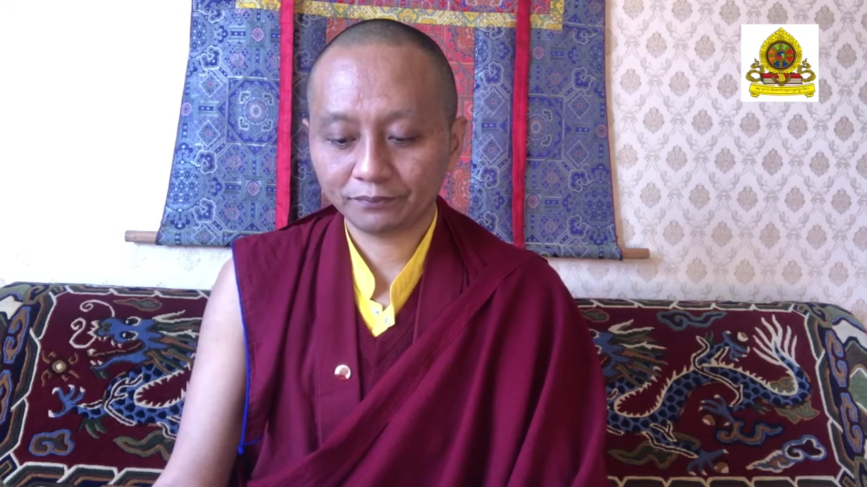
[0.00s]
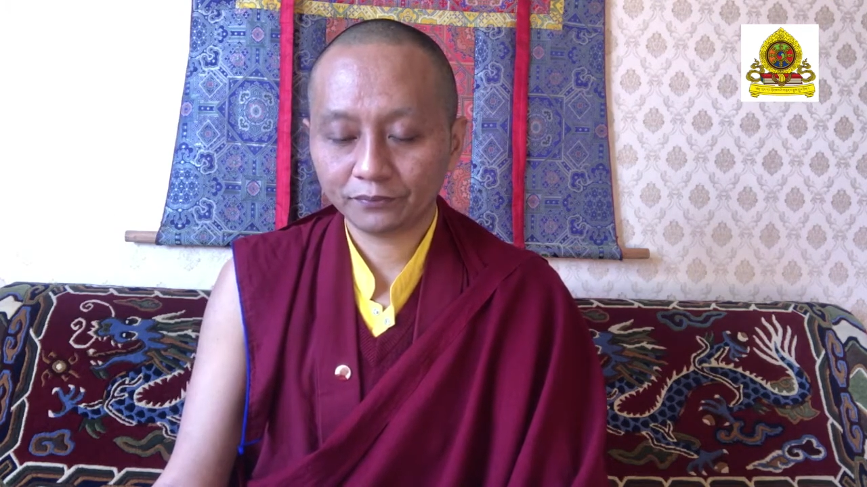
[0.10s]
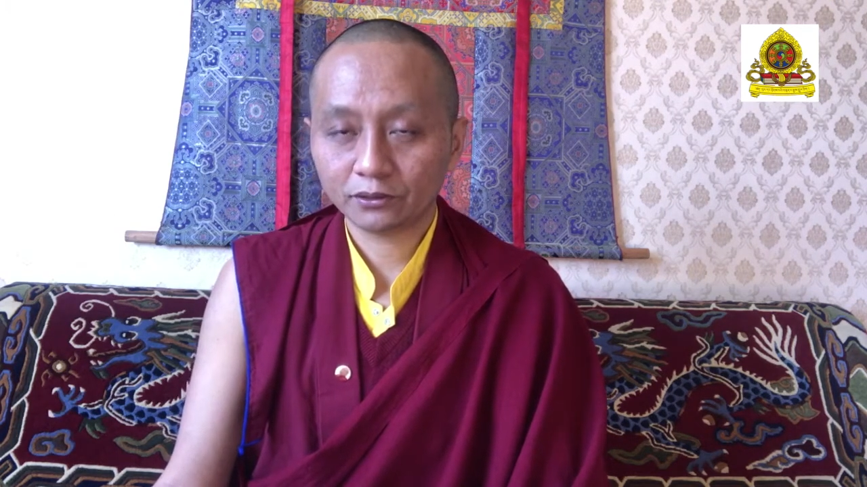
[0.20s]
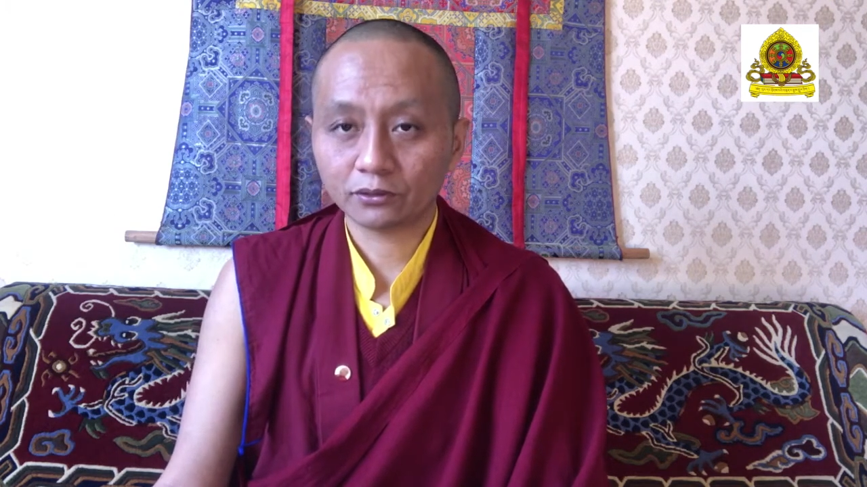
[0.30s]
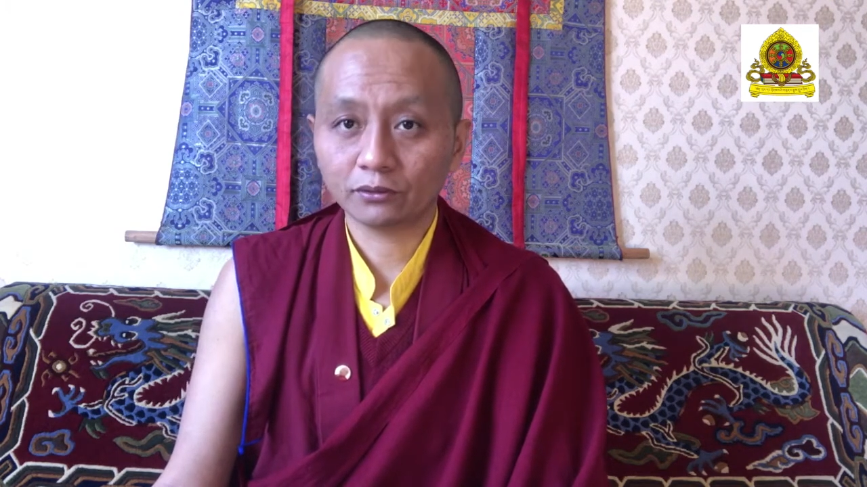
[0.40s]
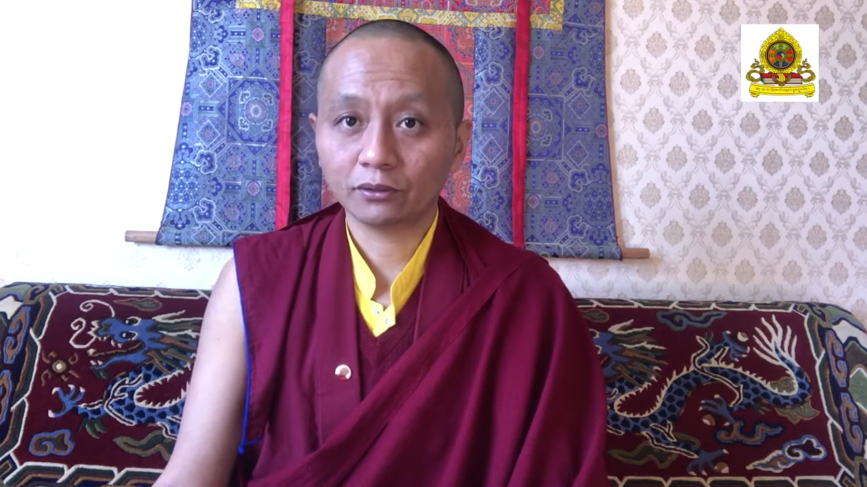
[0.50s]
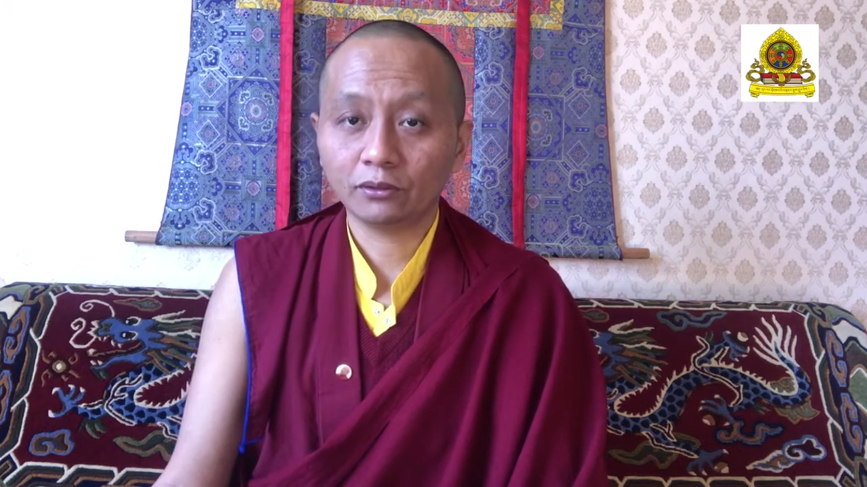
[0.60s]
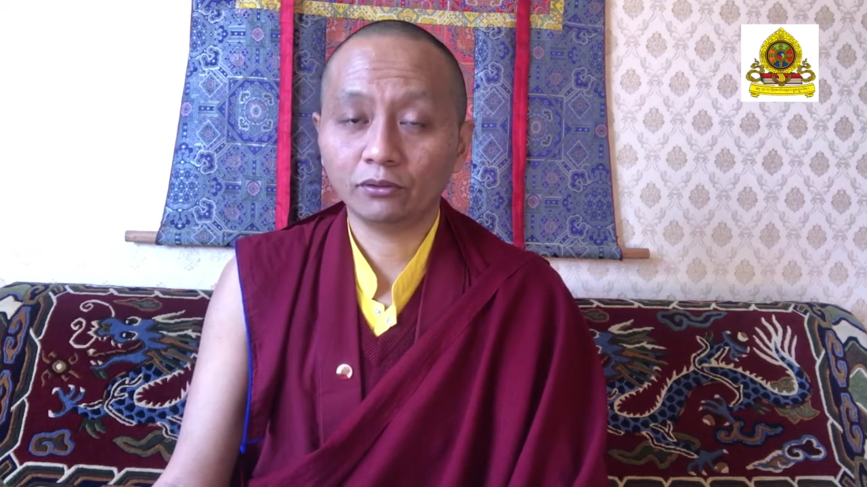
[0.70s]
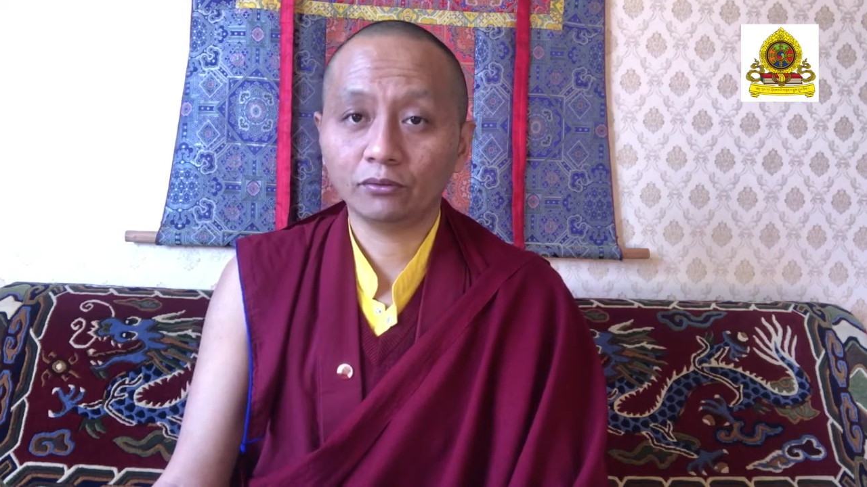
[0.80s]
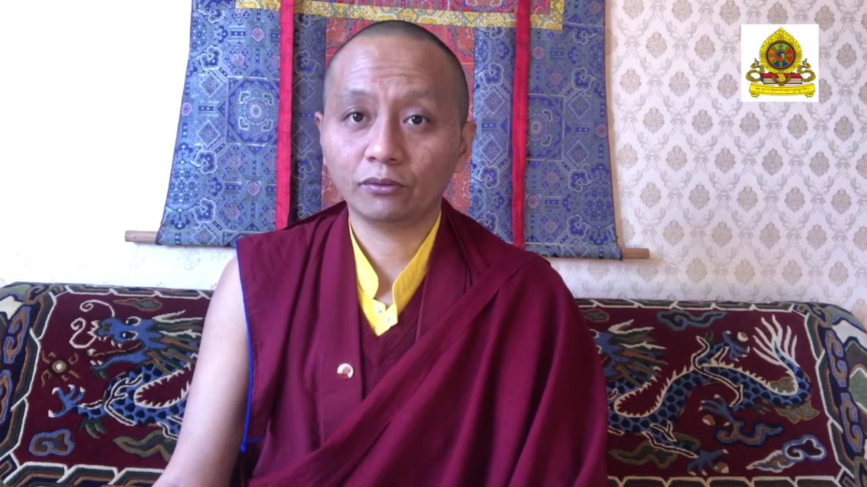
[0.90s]
So
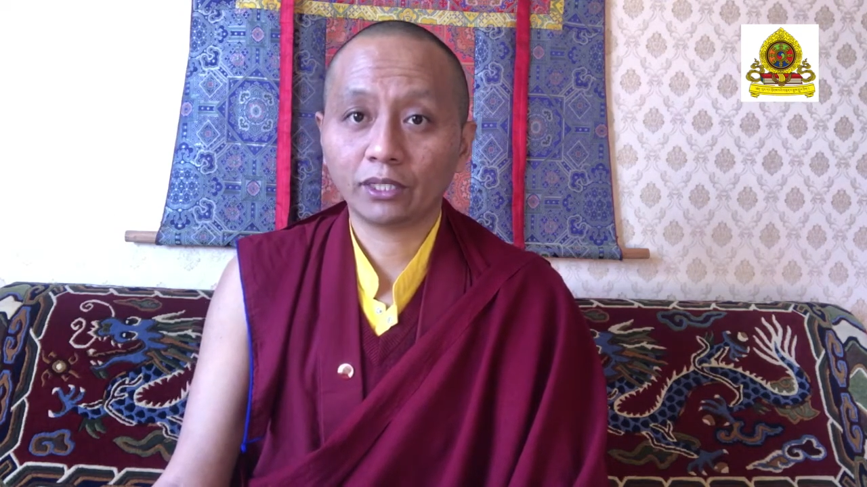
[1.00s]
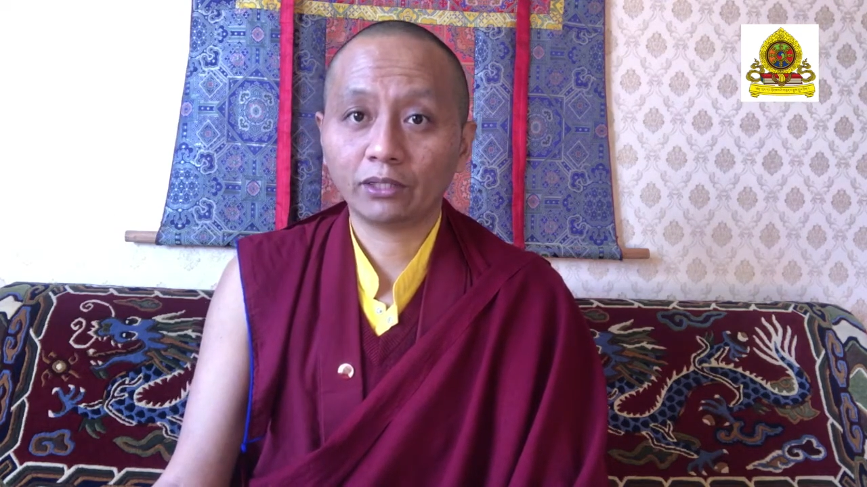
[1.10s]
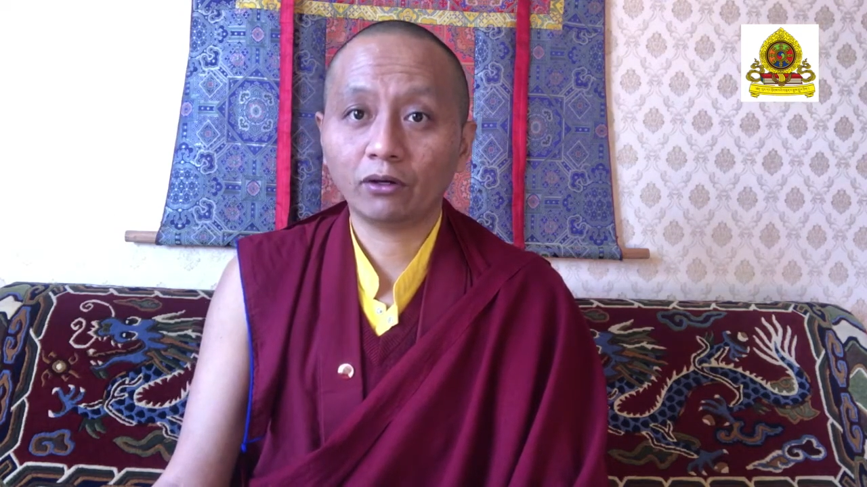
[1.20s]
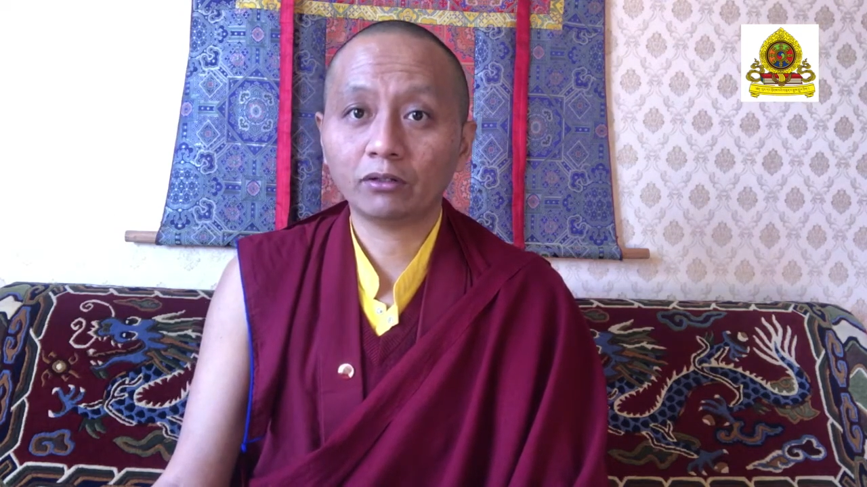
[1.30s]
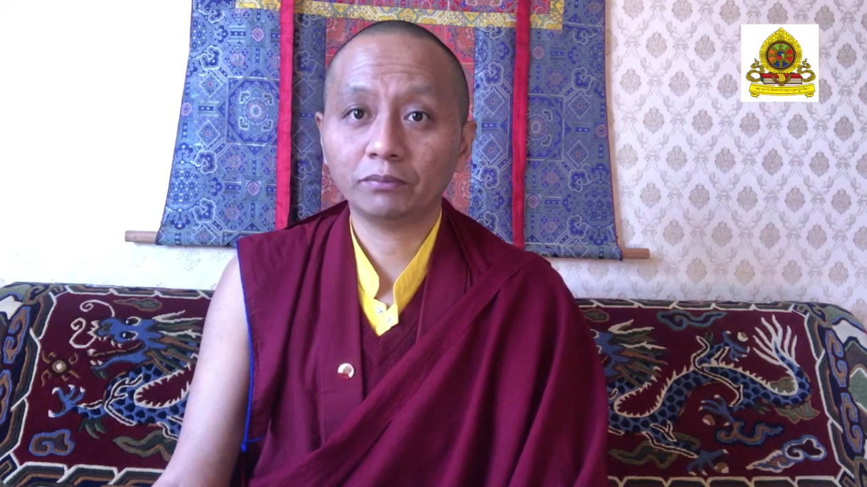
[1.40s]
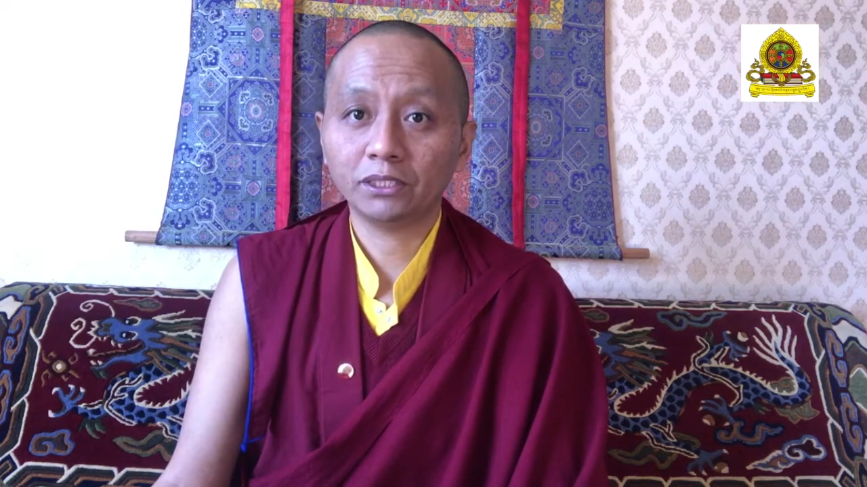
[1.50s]
you cannot be